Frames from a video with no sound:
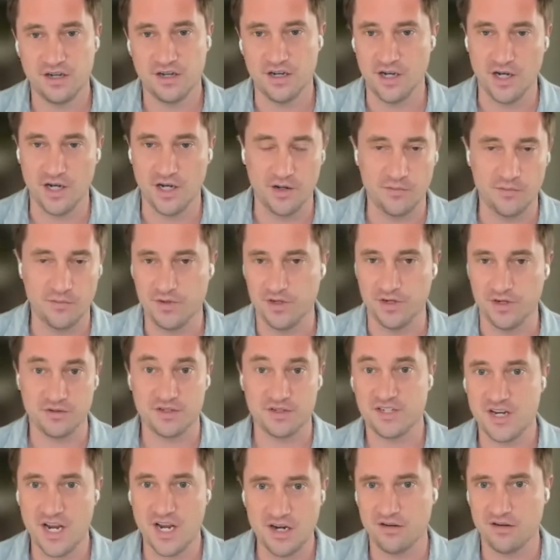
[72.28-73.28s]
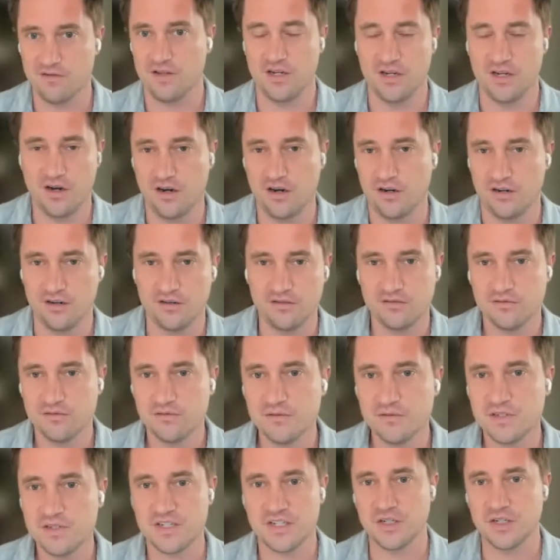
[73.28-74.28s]
uh, you know, state of the art
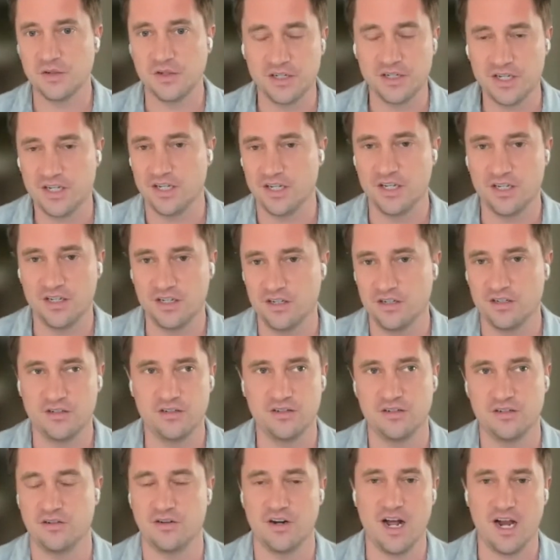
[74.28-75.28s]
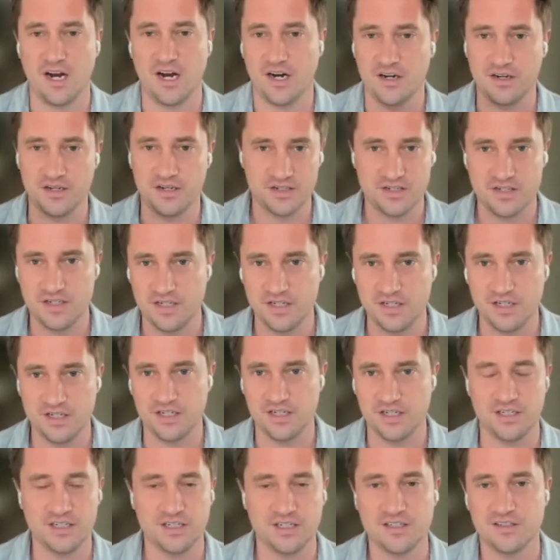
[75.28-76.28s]
silicon. You're not going to
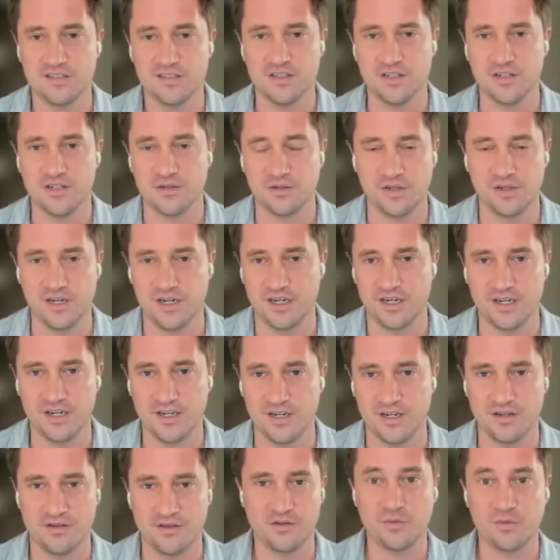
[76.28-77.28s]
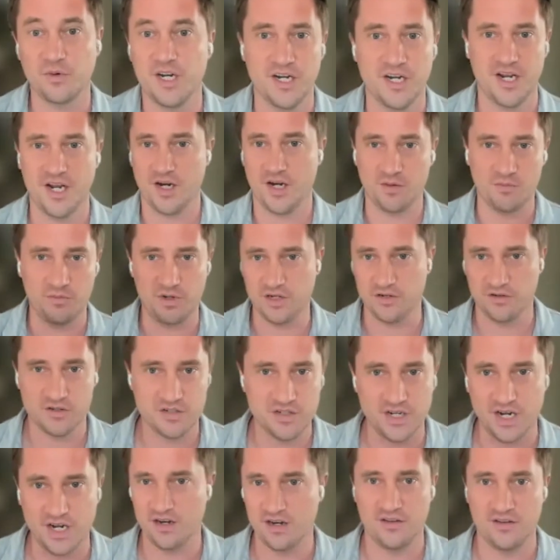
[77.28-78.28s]
see, you know, like uh, three nanometer
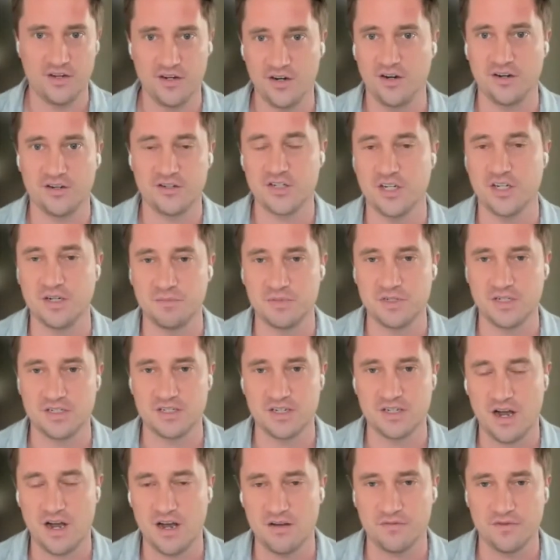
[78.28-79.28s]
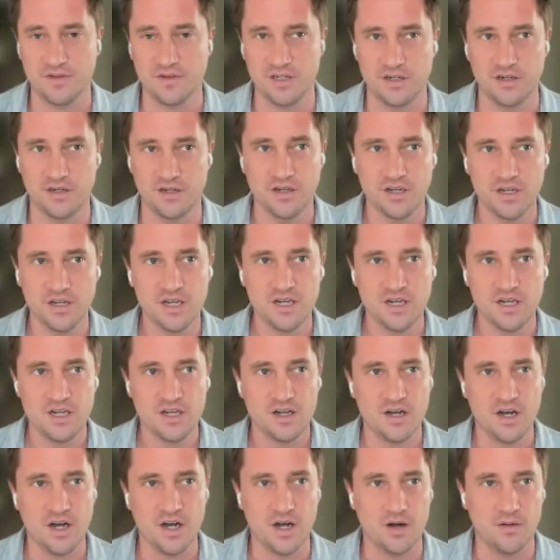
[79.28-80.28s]
state of the art chips. It's often,
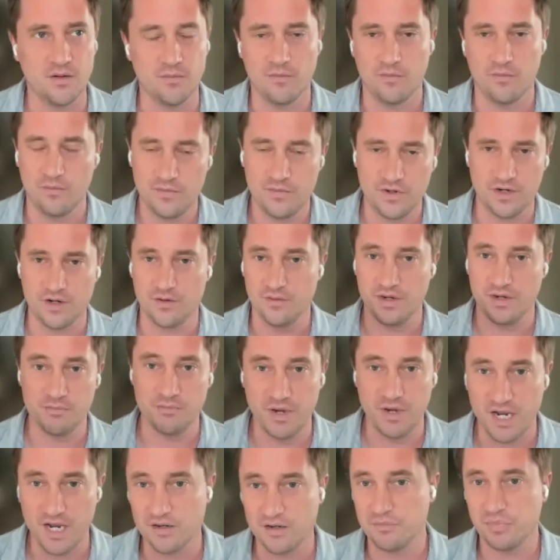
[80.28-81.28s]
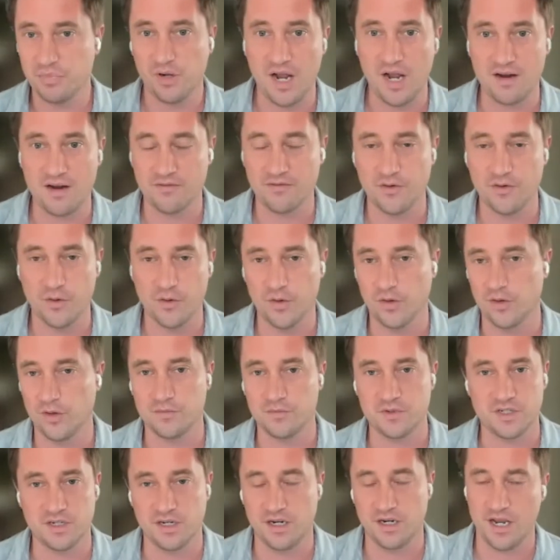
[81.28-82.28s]
um, you know, embedded
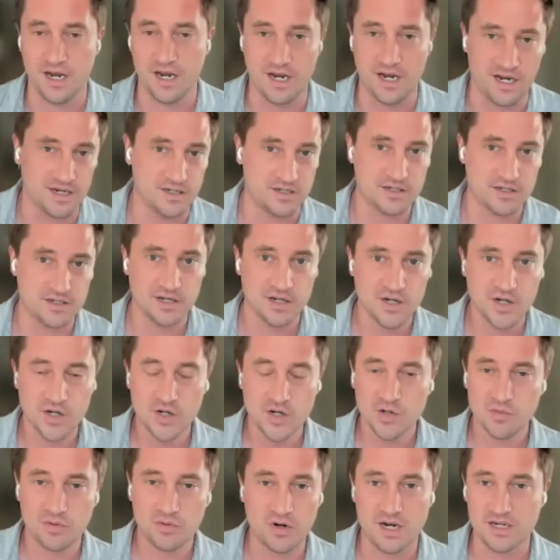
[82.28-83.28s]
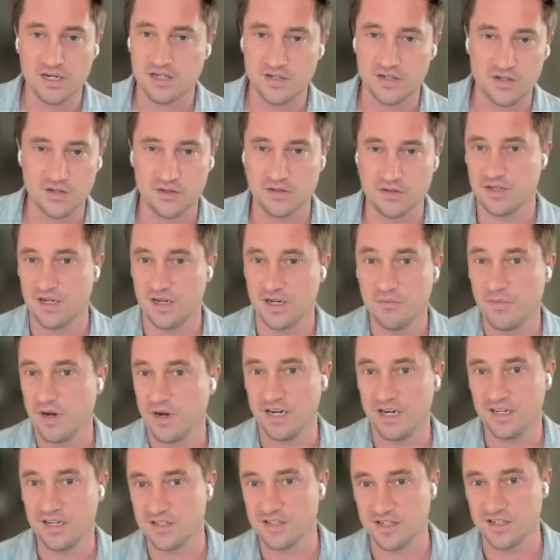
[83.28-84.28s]
platforms. It has processors that
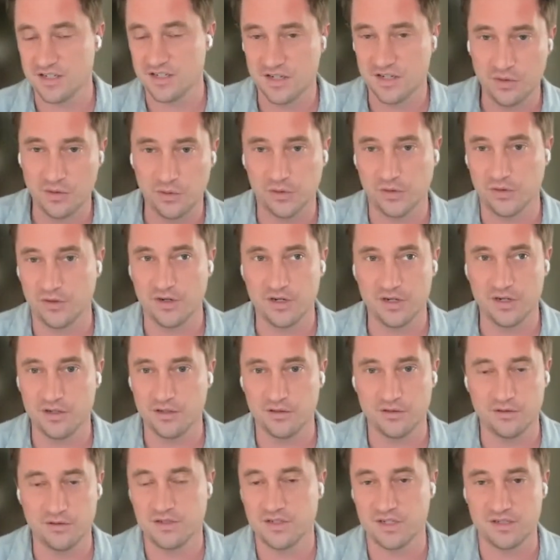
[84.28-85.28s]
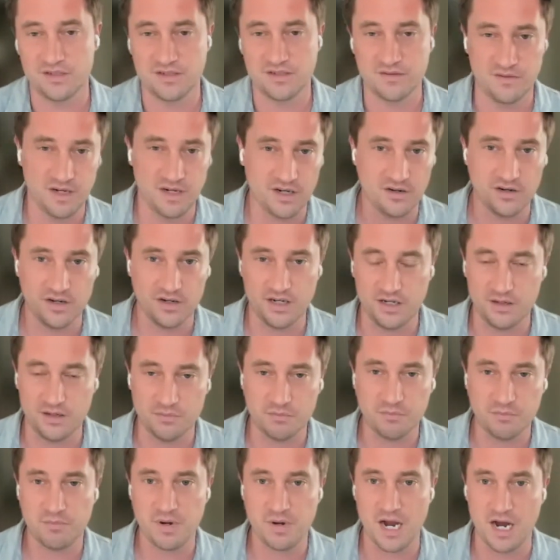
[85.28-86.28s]
might exist in older nodes. It's
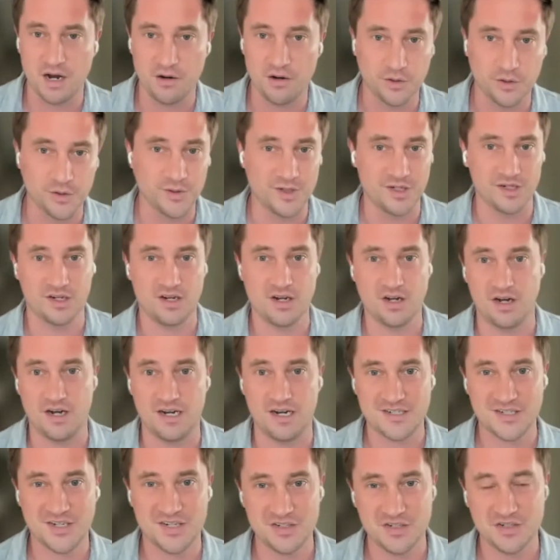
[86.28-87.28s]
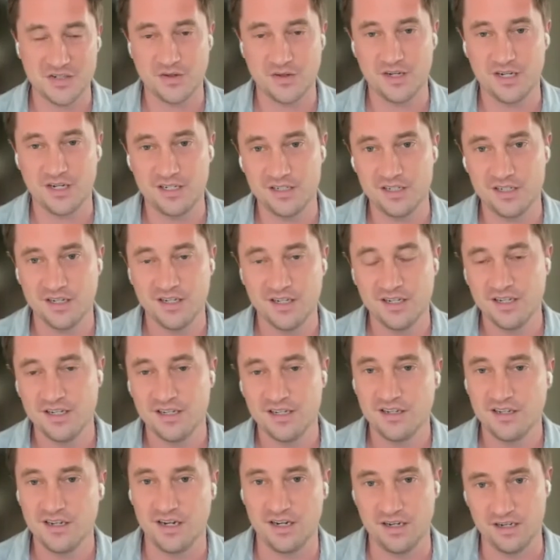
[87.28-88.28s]
very power and cost constrained
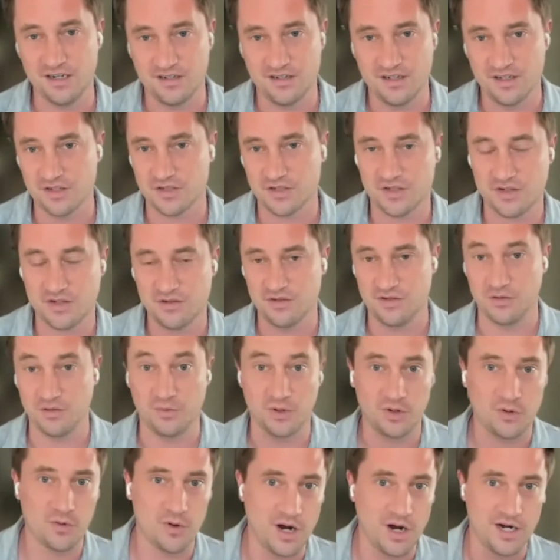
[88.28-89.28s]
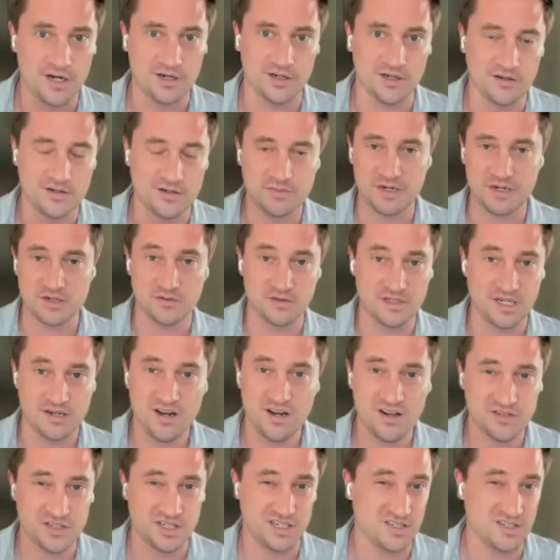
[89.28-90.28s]
and it does you know require special
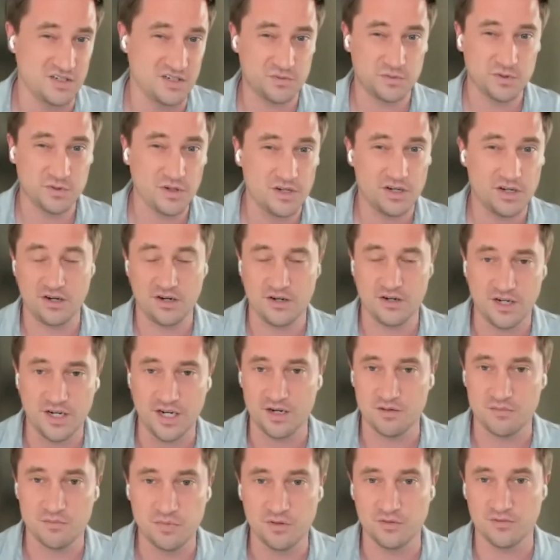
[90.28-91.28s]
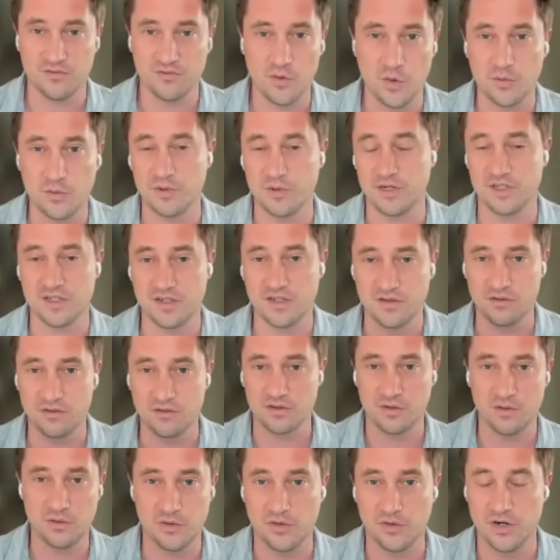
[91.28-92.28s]
technology because it's really hard to get performance in
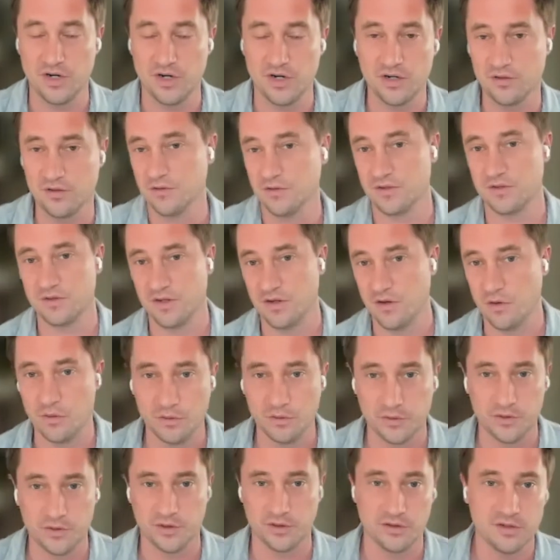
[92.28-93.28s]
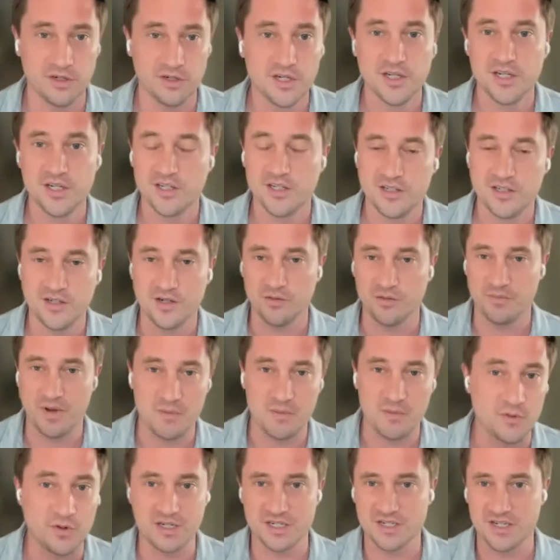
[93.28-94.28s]
those older nodes and older you know
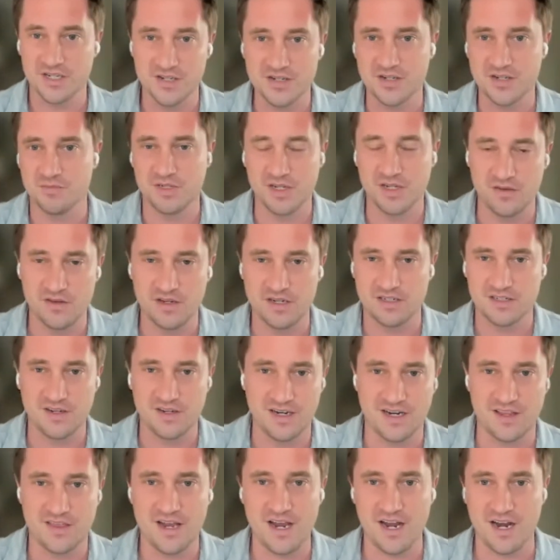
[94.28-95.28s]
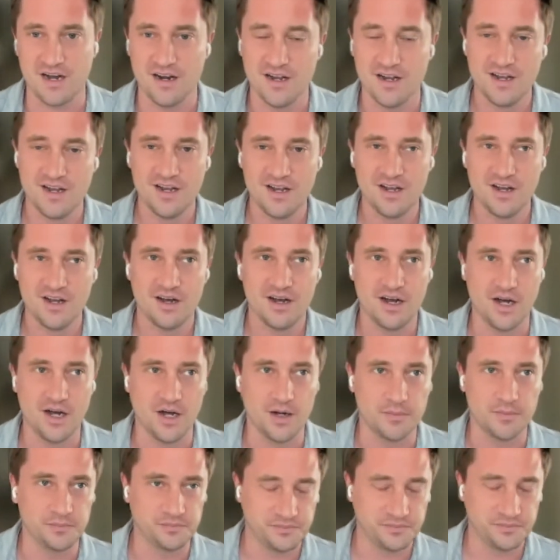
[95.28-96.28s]
memory systems and things like that.
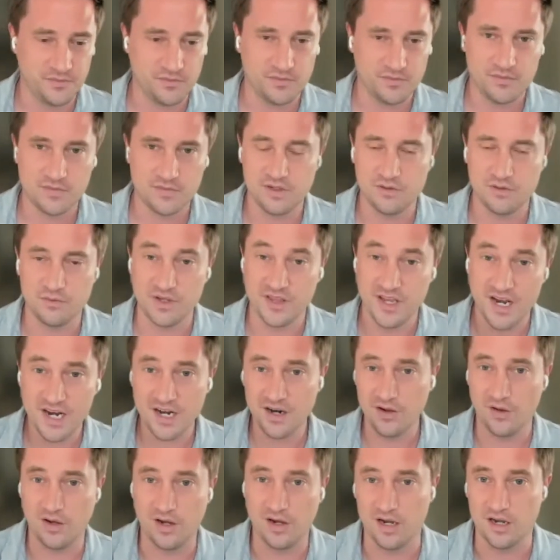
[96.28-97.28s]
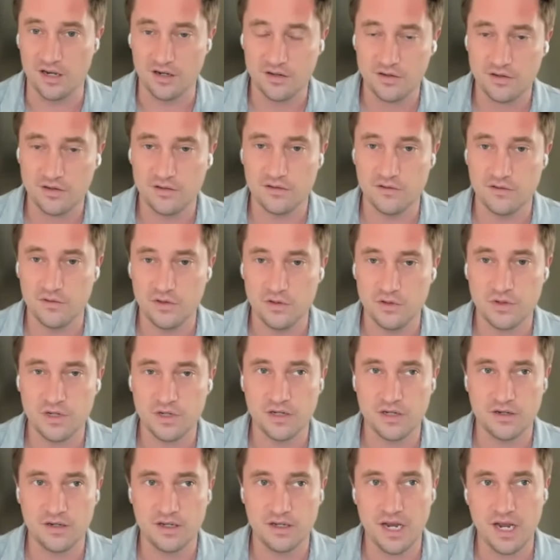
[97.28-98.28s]
Um, with analog, you
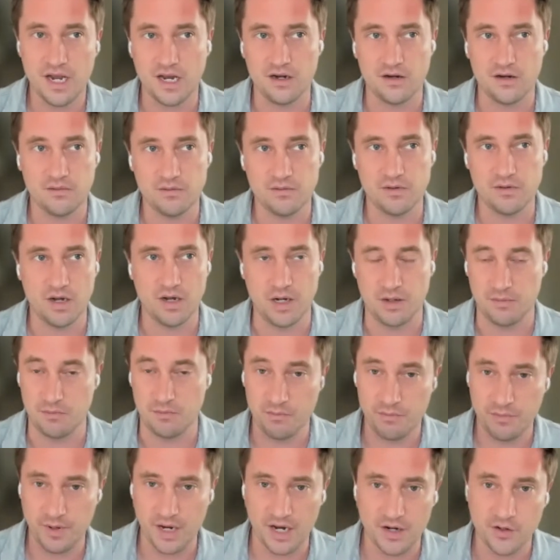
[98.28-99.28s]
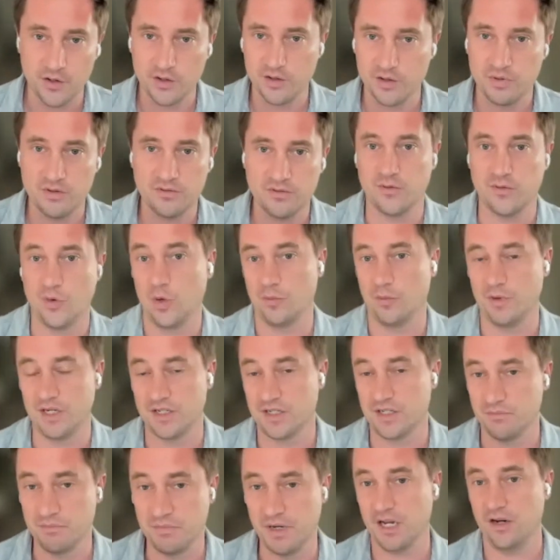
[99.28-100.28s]
can get uh, better
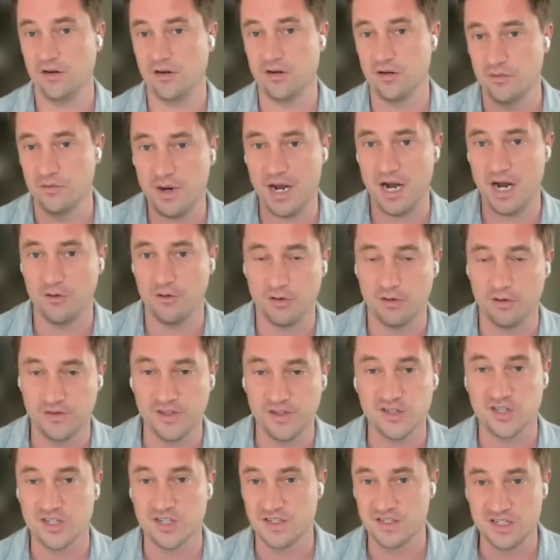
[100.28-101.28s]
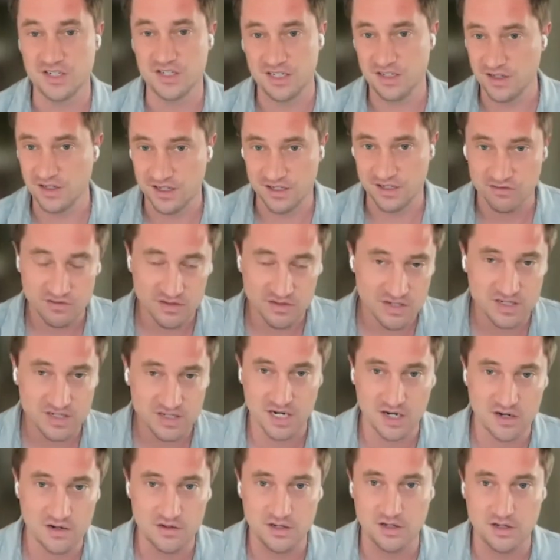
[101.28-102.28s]
performance and better power efficiency than
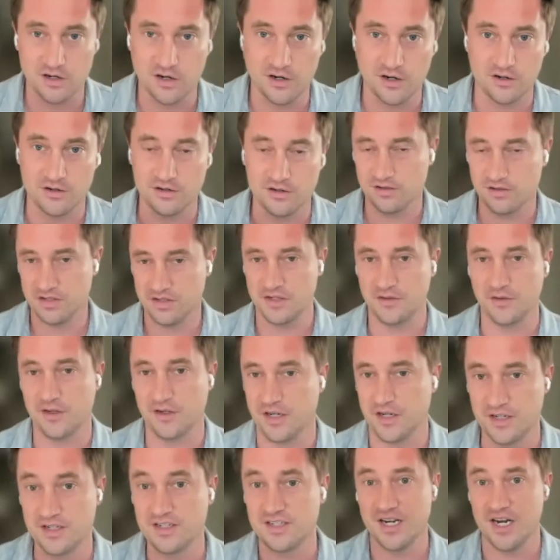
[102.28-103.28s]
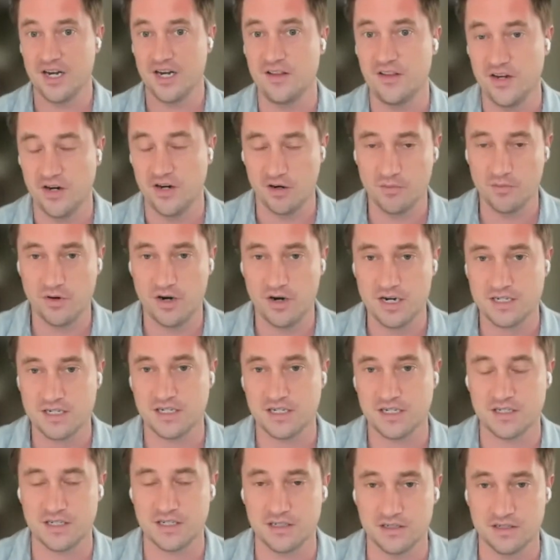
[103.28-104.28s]
state of the art silicon and state of the art
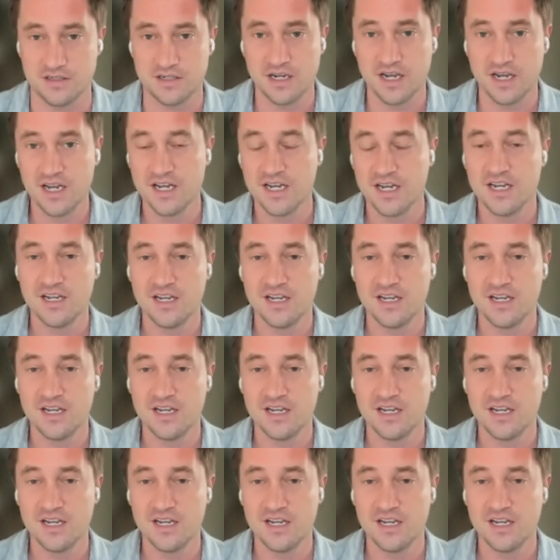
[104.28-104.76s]
processes.